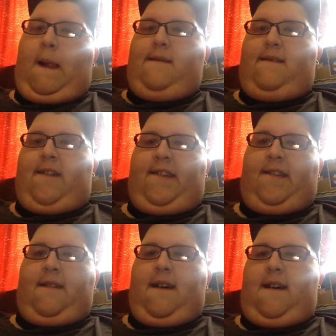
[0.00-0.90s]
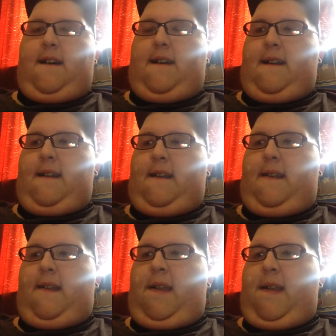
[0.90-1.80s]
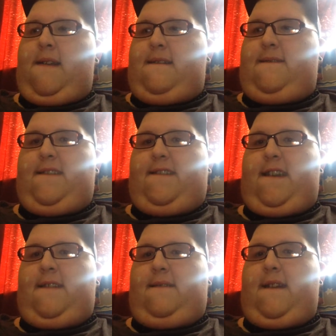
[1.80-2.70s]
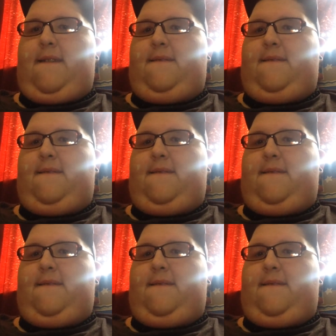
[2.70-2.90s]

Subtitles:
was the first channel we ever